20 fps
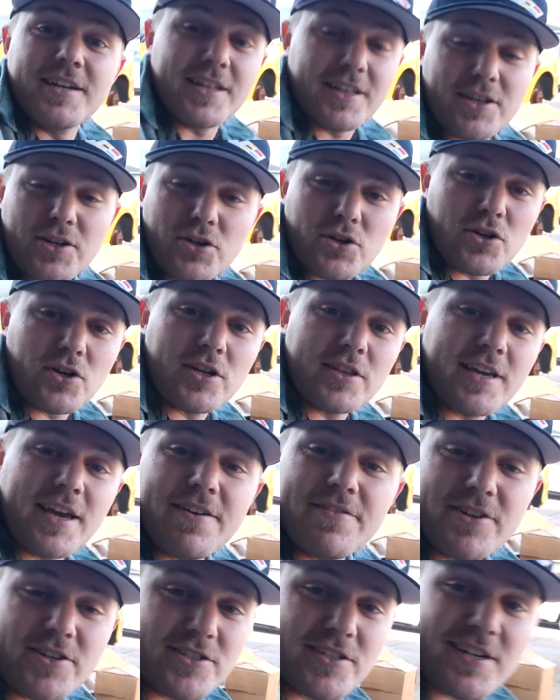a little on the
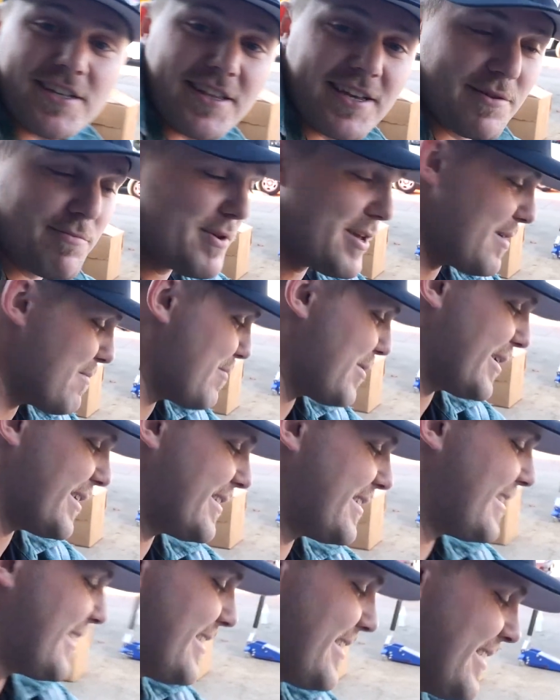heavier side like me,
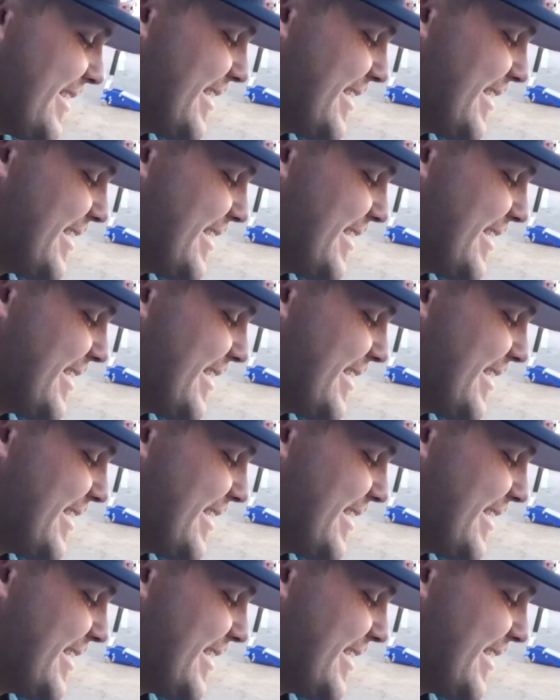but